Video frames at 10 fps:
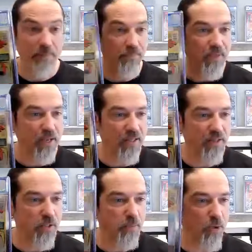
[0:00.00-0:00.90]
But anyway,
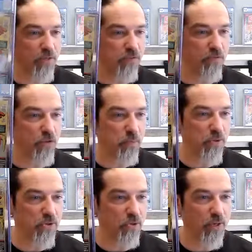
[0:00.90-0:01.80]
I like this book. It's
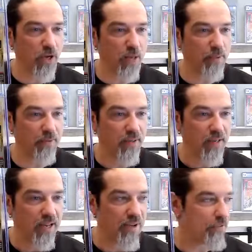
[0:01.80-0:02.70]
first appearance of Green Goblin.